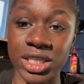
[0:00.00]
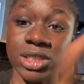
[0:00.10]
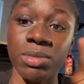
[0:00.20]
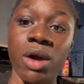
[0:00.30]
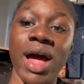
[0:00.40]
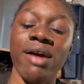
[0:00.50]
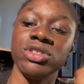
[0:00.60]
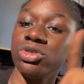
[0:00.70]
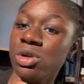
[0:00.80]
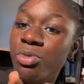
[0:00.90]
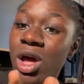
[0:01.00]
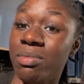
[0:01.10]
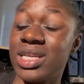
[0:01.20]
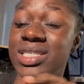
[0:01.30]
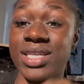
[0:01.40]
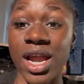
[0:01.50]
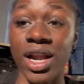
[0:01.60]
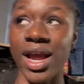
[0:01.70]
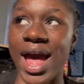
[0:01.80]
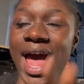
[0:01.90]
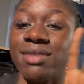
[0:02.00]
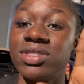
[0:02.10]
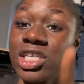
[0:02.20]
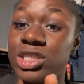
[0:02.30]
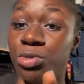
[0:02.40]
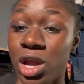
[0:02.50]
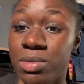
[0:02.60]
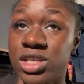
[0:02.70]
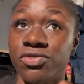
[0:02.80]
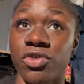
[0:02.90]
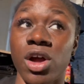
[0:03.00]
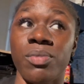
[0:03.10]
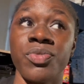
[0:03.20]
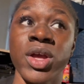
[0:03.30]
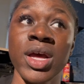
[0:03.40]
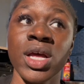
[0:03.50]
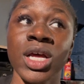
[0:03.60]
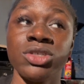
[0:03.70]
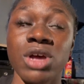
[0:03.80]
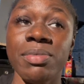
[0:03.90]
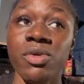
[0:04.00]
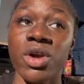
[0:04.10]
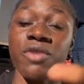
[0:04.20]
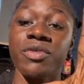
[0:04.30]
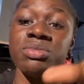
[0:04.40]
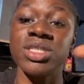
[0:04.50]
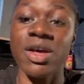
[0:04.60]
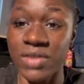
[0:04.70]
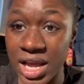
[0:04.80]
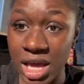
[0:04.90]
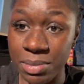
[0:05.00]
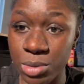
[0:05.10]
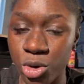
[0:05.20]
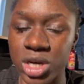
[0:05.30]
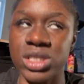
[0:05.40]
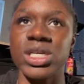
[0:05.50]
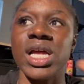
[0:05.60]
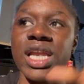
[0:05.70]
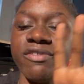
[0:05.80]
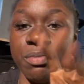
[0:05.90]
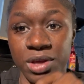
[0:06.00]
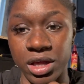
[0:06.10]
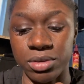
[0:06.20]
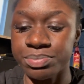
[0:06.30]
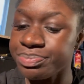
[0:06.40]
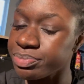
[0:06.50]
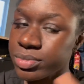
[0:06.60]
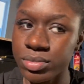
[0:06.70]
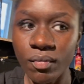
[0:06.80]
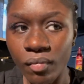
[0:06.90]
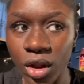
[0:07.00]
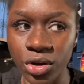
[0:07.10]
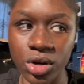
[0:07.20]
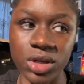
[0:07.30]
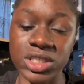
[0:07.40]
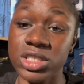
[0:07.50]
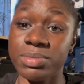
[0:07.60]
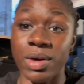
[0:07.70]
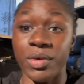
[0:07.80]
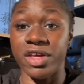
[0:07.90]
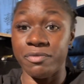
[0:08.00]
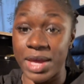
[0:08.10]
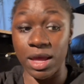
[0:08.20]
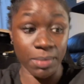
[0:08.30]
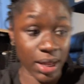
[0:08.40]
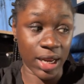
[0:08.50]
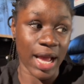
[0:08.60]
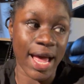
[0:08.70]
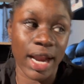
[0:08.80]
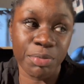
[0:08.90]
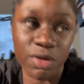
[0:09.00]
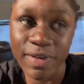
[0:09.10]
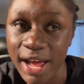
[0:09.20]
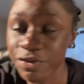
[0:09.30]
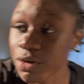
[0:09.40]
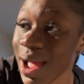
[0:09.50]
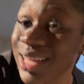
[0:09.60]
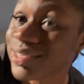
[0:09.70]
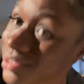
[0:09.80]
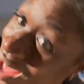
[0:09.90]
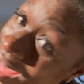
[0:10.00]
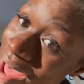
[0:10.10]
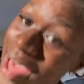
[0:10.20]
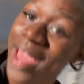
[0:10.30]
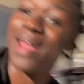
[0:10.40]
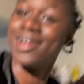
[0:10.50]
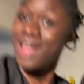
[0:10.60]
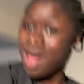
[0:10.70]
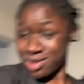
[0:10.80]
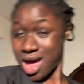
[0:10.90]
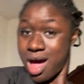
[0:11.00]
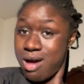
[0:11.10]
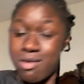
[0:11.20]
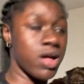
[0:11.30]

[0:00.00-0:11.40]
Tomorrow I have 2 appointments. Saturday I have 6 appointments so I'll be working from 7 a.m. in the morning to 11 p.m. You know, this is my way of making money. I gotta provide for my son. Y'all know.